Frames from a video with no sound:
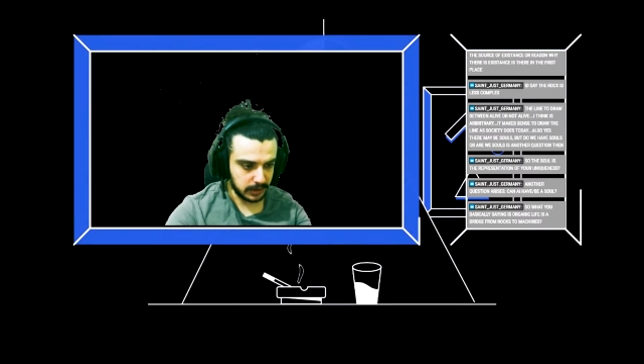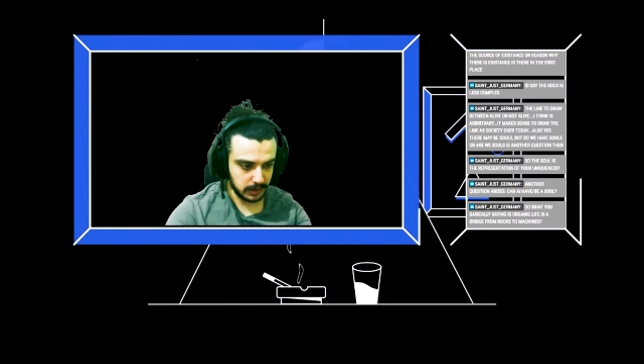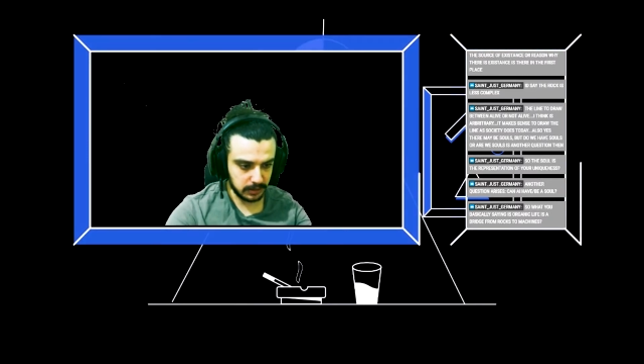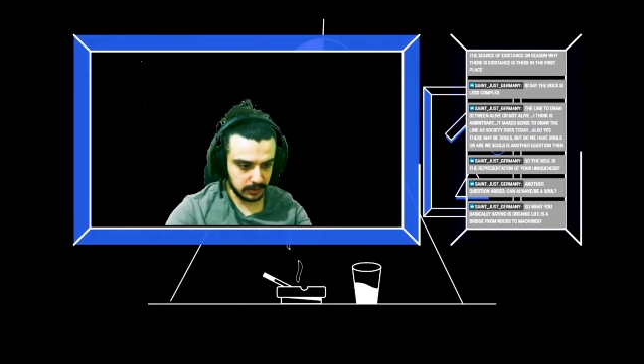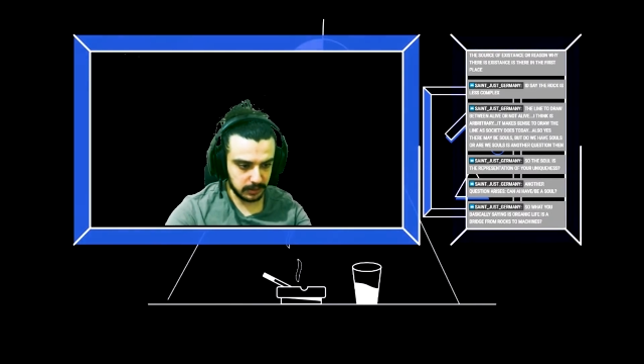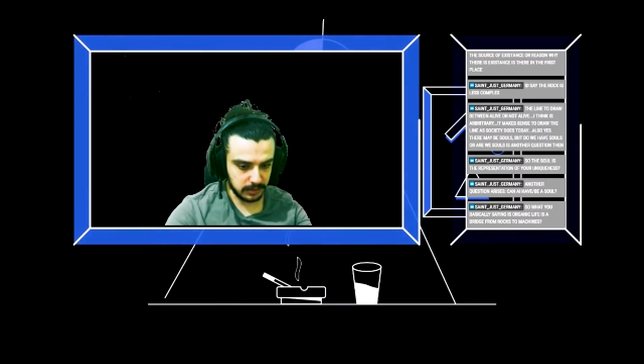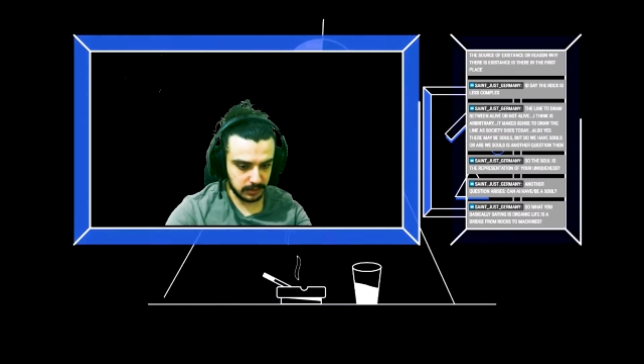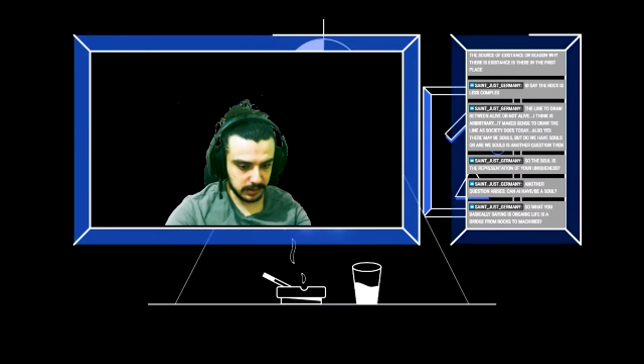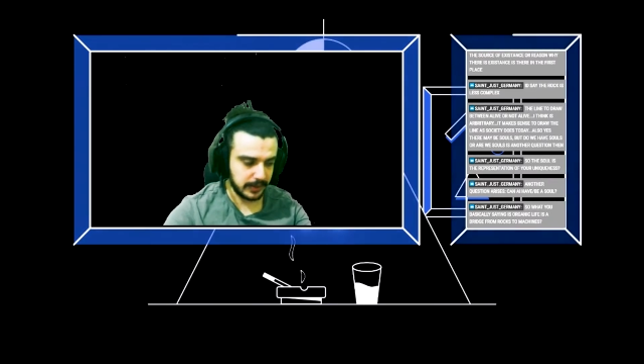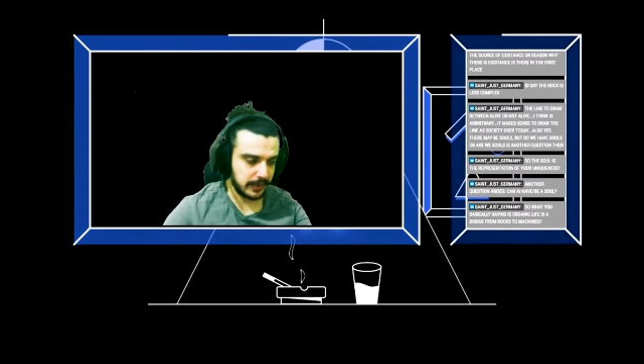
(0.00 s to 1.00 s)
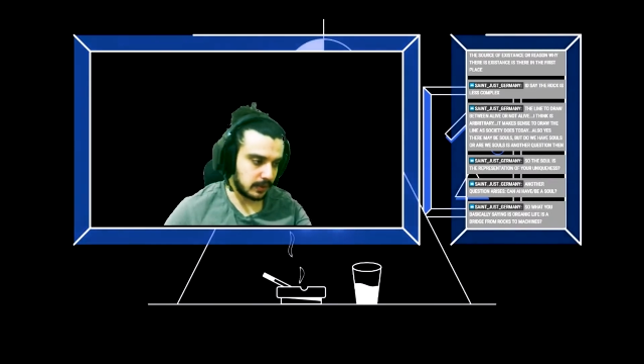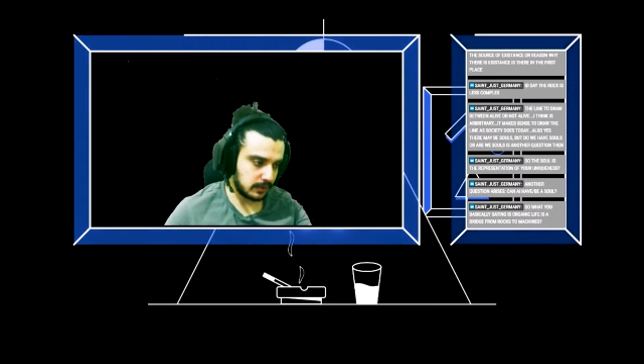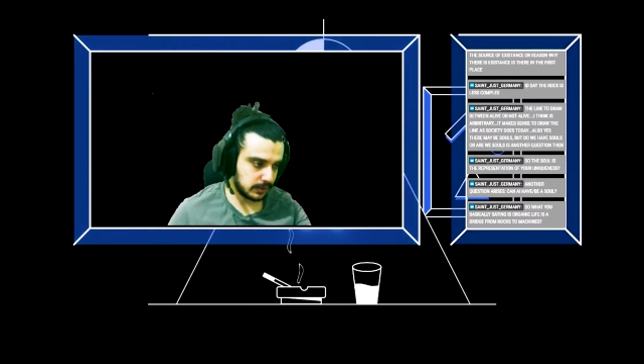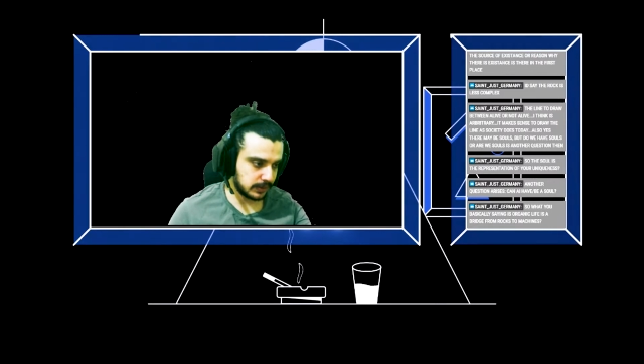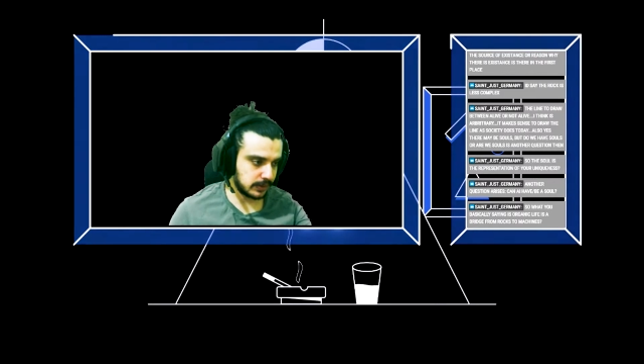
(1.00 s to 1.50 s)
And with
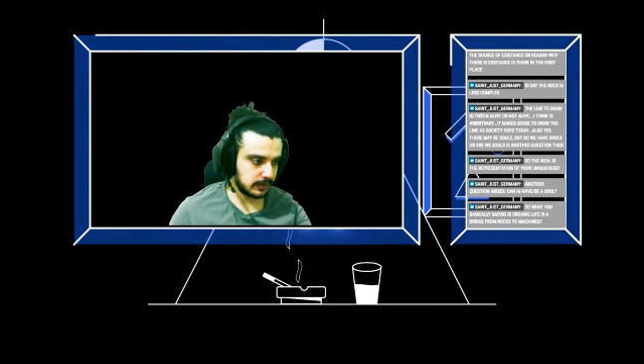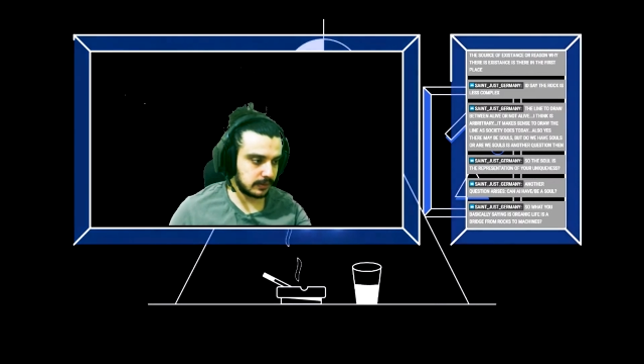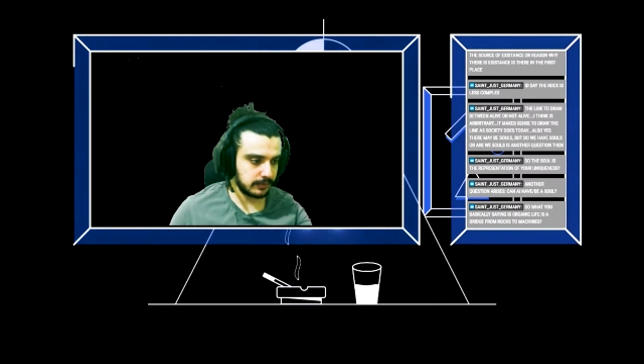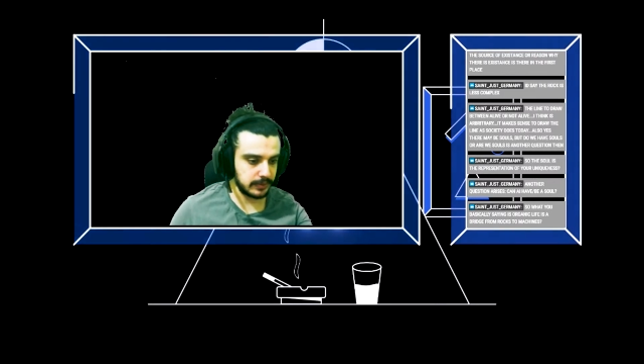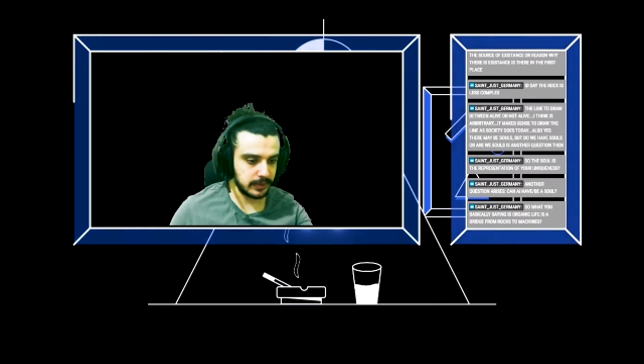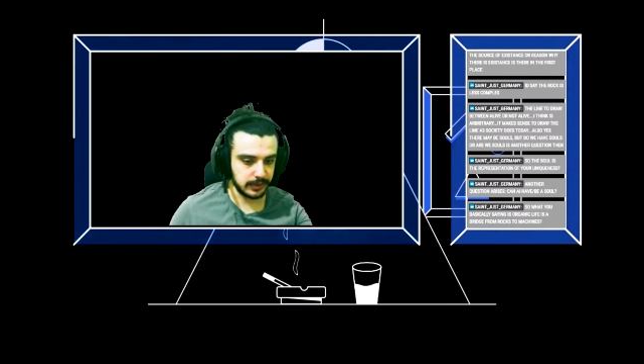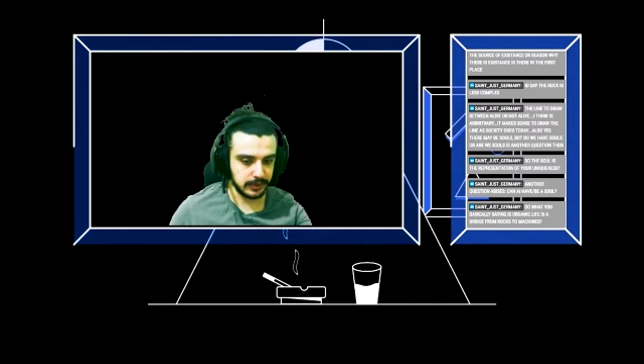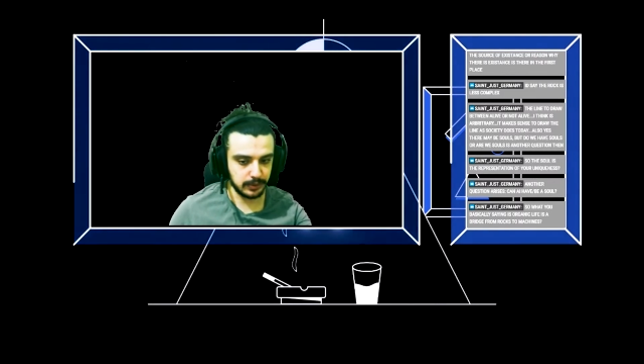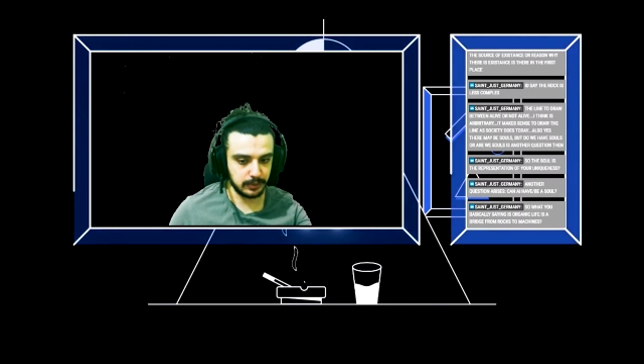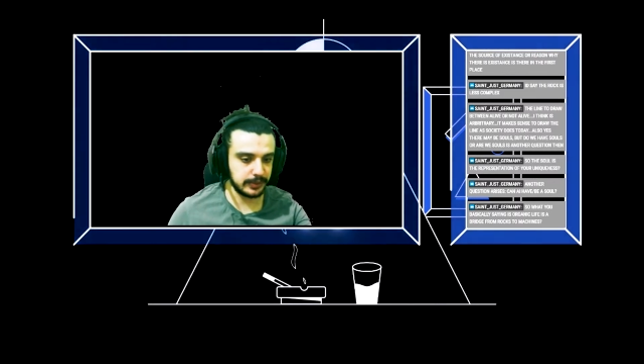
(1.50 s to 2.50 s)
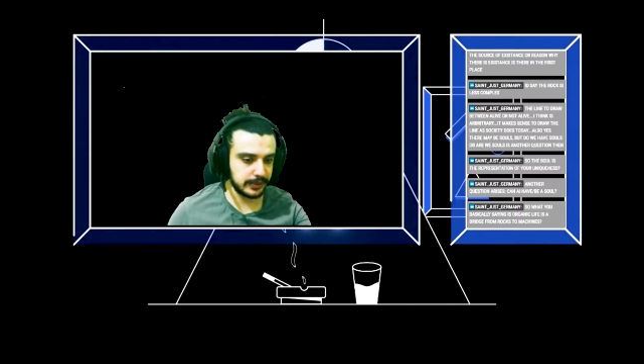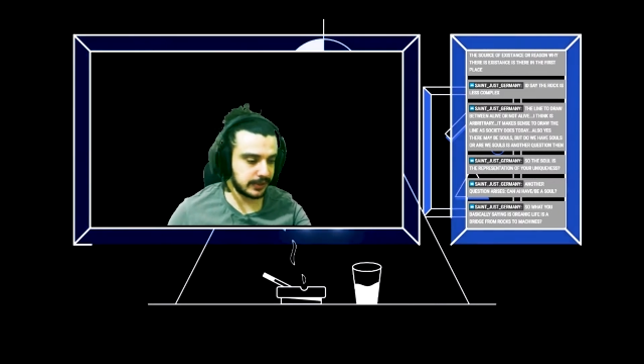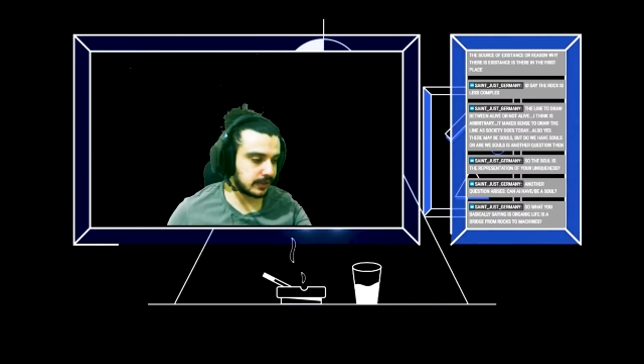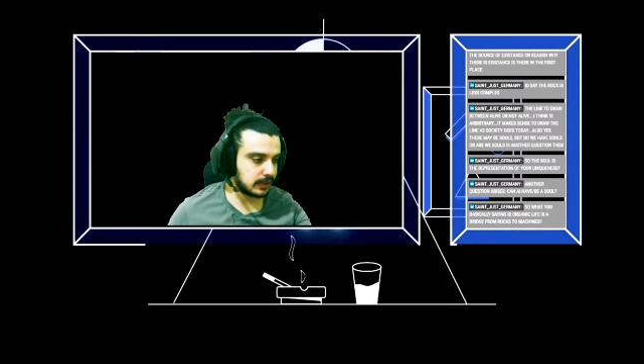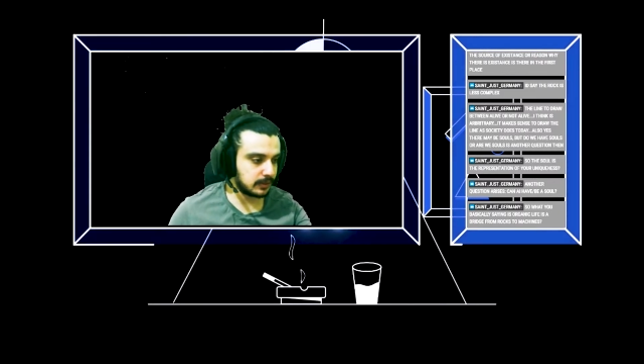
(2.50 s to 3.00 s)
Earth, this solar
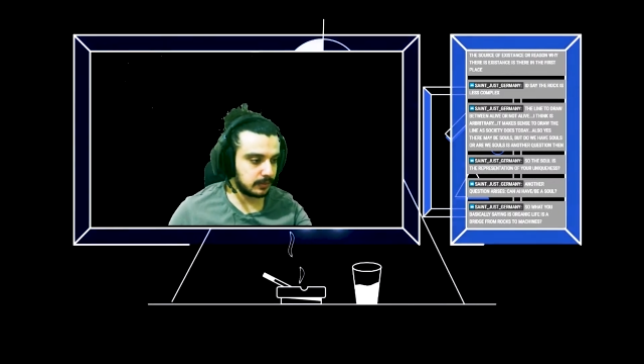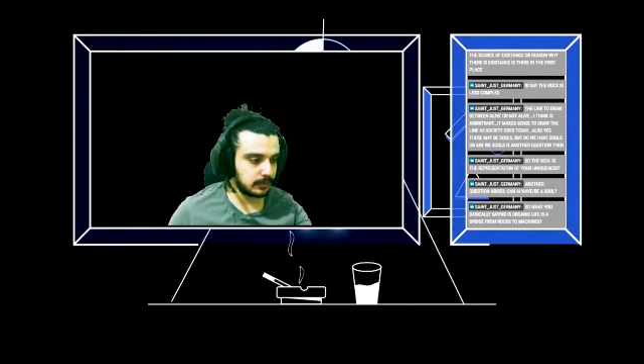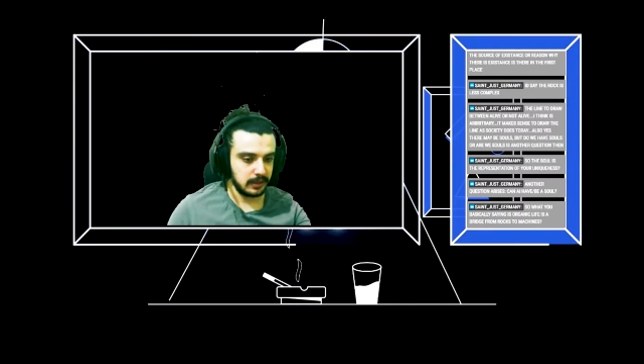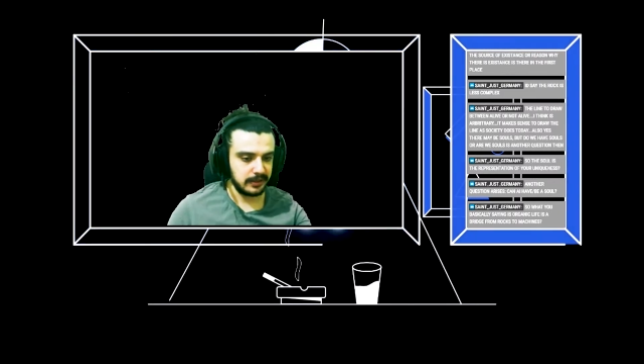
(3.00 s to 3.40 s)
system,